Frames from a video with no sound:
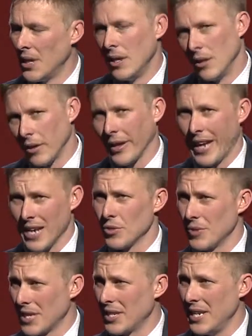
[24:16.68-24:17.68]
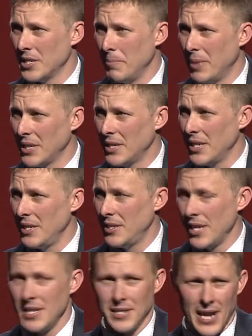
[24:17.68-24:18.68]
Look, the council does get some big
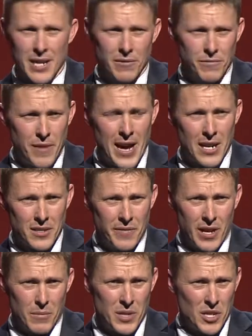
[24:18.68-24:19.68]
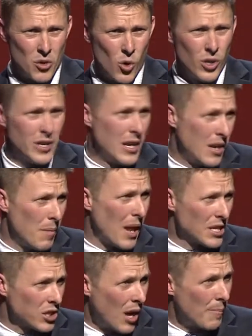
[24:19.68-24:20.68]
DCs out of development in Auckland, and in a
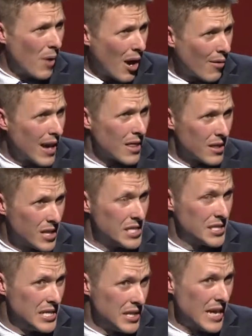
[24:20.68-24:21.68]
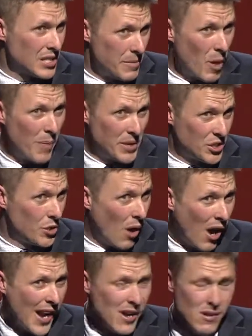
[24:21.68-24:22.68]
place like Pirata, the DCs actually might be too
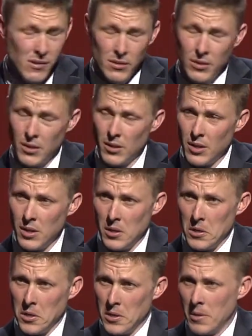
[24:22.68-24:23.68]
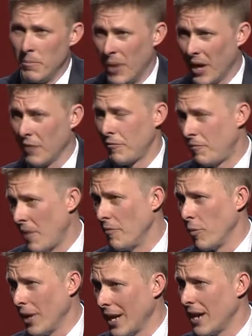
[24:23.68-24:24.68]
high. But if
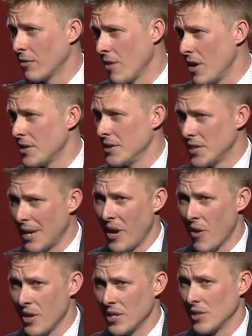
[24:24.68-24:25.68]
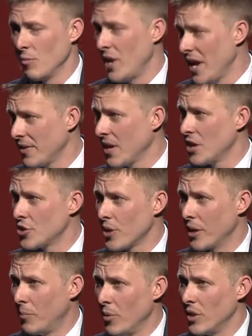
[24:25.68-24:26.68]
we allow growth in some areas and we hit those
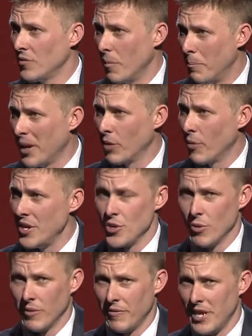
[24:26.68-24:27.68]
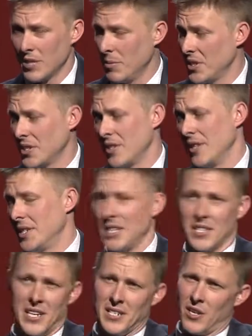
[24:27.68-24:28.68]
trigger points for big regional investments, the
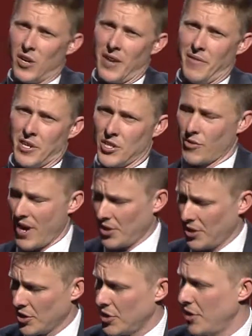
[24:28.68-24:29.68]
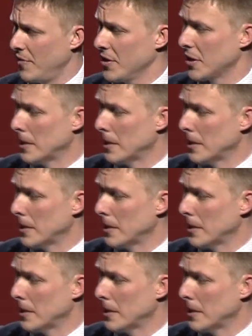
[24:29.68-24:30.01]
DCs are not even scratching the surface.